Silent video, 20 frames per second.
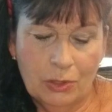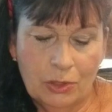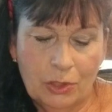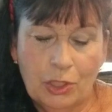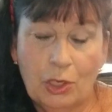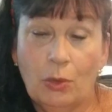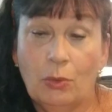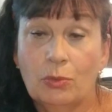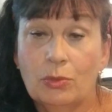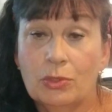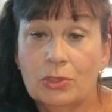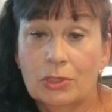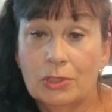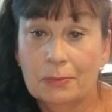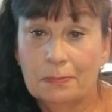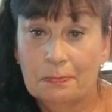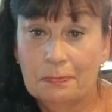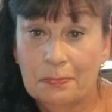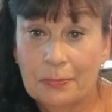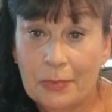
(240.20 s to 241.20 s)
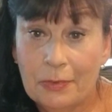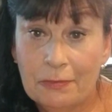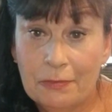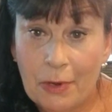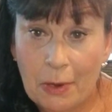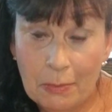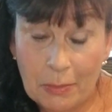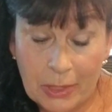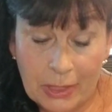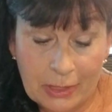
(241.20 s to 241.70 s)
jokes,
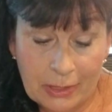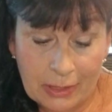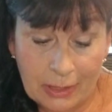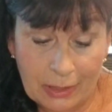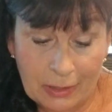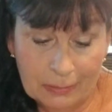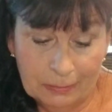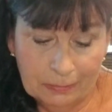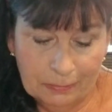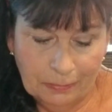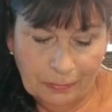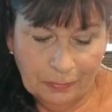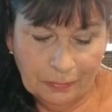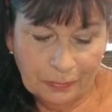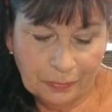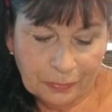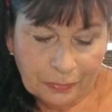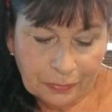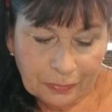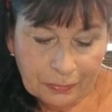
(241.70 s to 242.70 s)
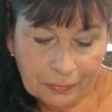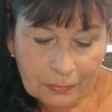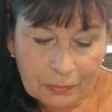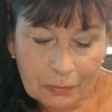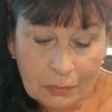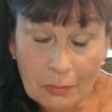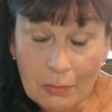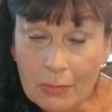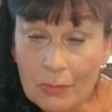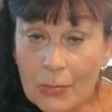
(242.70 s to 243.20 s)
from Lisa.
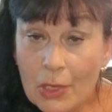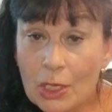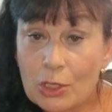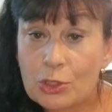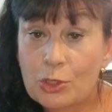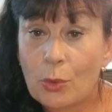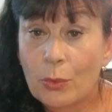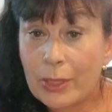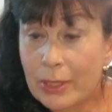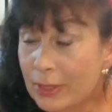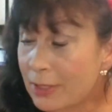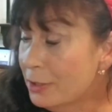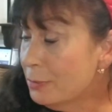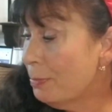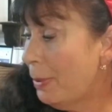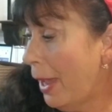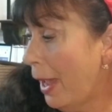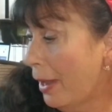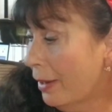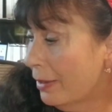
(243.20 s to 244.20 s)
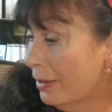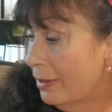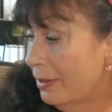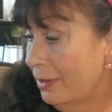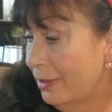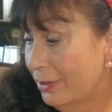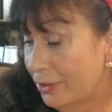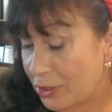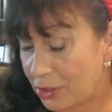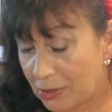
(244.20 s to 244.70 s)
So in this
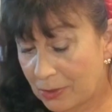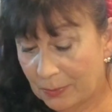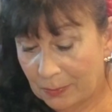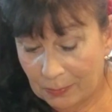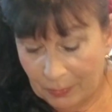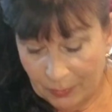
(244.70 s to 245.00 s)
package,